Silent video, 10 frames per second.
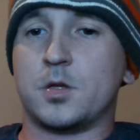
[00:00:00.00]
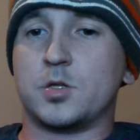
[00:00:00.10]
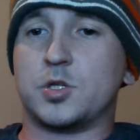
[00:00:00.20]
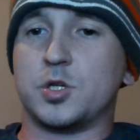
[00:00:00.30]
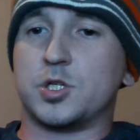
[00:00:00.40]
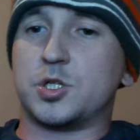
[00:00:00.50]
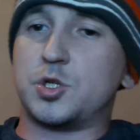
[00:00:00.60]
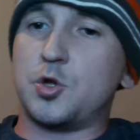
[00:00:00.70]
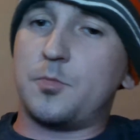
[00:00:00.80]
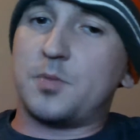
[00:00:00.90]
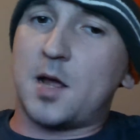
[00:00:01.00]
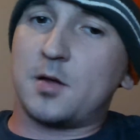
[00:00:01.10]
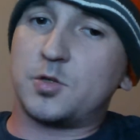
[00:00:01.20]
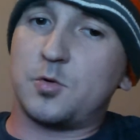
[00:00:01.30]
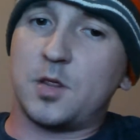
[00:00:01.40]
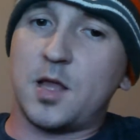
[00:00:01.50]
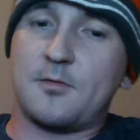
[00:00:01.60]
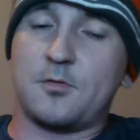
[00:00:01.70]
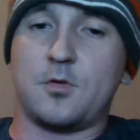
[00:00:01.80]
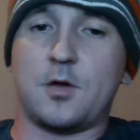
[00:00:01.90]
to stoop down to a
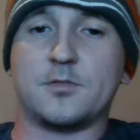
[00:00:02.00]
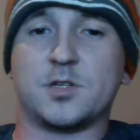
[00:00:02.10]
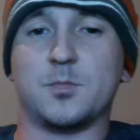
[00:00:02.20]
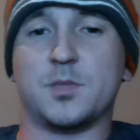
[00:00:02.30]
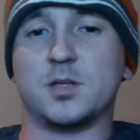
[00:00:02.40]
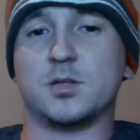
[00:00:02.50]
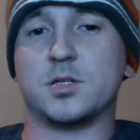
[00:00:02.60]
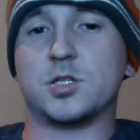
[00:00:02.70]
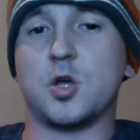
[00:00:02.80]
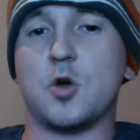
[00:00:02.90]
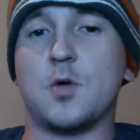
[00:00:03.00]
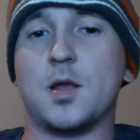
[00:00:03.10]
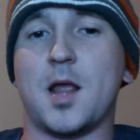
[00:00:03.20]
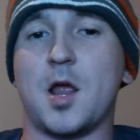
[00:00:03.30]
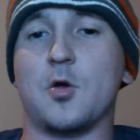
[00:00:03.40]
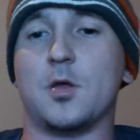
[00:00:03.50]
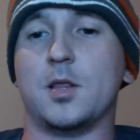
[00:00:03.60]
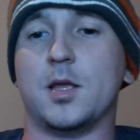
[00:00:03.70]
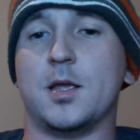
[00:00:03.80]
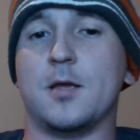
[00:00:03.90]
level of something so
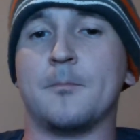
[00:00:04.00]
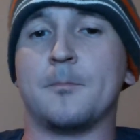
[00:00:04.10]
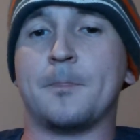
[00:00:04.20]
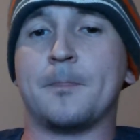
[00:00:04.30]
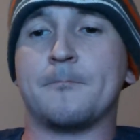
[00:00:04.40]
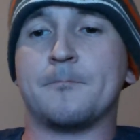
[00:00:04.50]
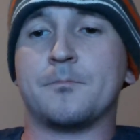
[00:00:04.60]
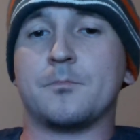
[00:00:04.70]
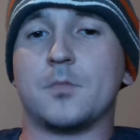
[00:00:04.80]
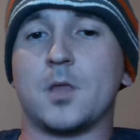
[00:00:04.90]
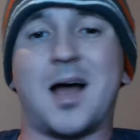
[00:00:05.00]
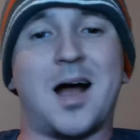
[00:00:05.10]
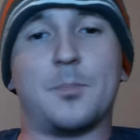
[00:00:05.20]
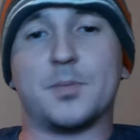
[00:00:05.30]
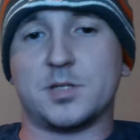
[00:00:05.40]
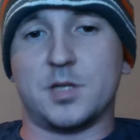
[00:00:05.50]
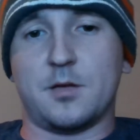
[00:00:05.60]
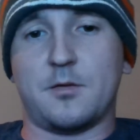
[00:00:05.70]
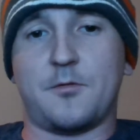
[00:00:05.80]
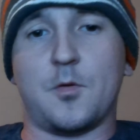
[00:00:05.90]
inherently
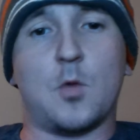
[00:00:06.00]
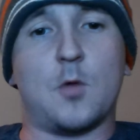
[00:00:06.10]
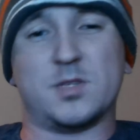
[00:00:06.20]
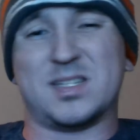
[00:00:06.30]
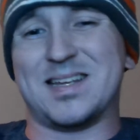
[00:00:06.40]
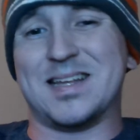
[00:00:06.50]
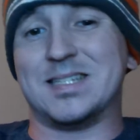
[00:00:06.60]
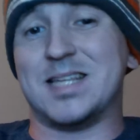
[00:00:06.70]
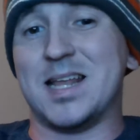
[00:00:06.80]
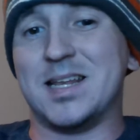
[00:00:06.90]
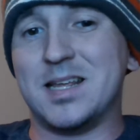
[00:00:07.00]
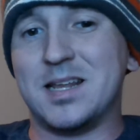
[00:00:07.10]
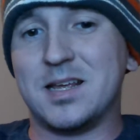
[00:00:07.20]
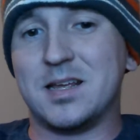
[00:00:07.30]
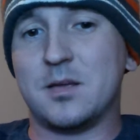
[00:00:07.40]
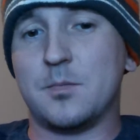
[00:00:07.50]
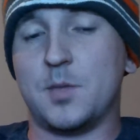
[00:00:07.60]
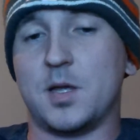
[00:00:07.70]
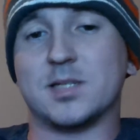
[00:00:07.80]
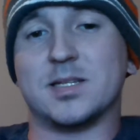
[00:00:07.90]
opposite from what was intended,
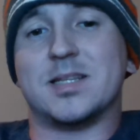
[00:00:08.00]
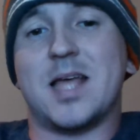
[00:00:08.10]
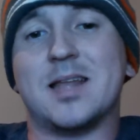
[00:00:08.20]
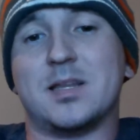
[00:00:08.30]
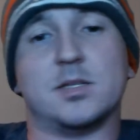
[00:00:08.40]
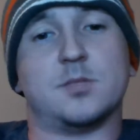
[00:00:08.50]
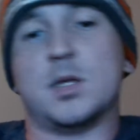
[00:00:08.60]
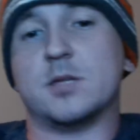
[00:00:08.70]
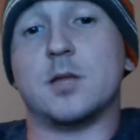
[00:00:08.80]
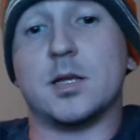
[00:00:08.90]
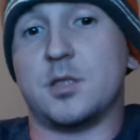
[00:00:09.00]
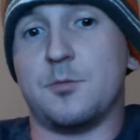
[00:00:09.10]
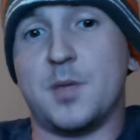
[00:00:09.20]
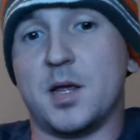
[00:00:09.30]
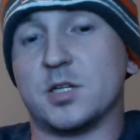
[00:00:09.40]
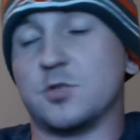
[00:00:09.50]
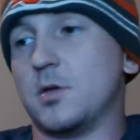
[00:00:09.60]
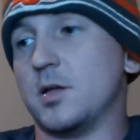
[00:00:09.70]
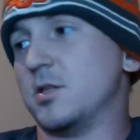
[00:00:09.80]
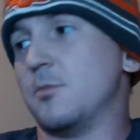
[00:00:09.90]
because intent is the
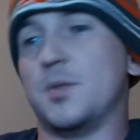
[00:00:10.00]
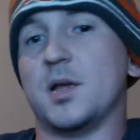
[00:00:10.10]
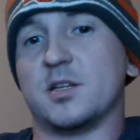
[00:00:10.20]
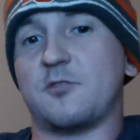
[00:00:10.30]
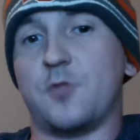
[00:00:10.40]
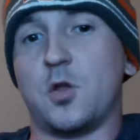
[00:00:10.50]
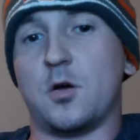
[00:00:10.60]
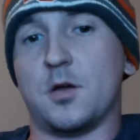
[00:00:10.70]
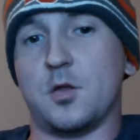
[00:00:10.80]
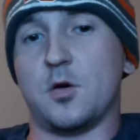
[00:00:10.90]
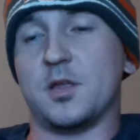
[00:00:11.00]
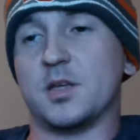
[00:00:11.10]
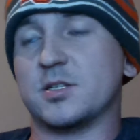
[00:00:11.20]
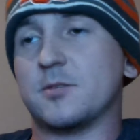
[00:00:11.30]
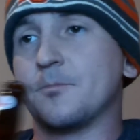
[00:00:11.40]
biggest flaw in all this,